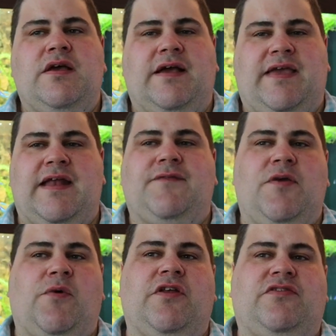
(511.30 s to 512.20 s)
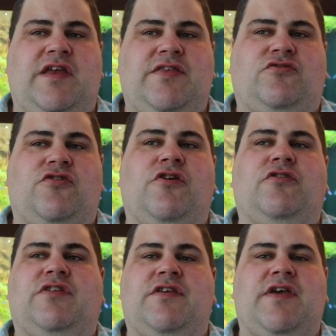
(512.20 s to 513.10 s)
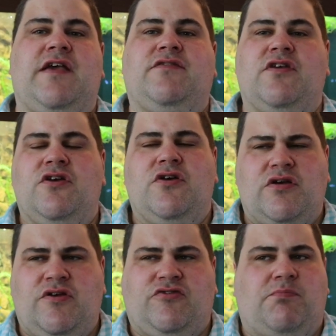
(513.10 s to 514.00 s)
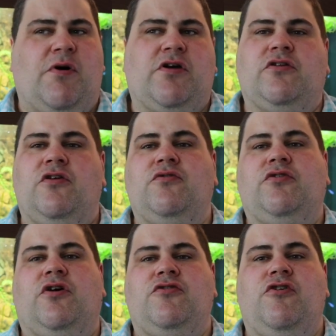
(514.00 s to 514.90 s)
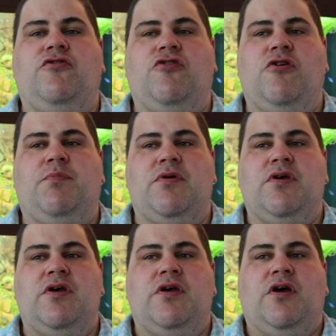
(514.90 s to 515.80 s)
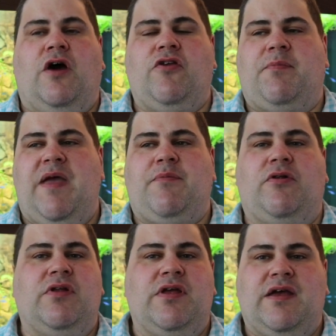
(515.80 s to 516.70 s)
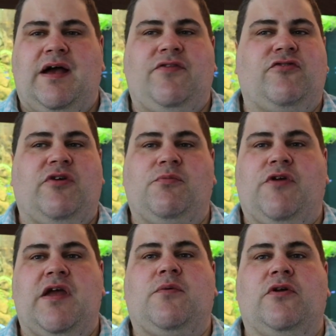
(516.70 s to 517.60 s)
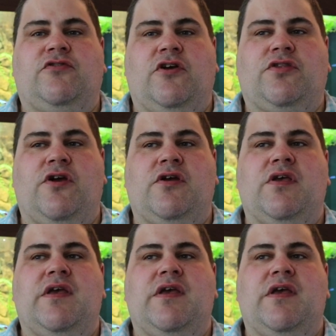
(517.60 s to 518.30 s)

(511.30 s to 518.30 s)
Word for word: Again, if you want to see the touristy things, there's a bucket load on YouTube, other people, and there's some great ones out there.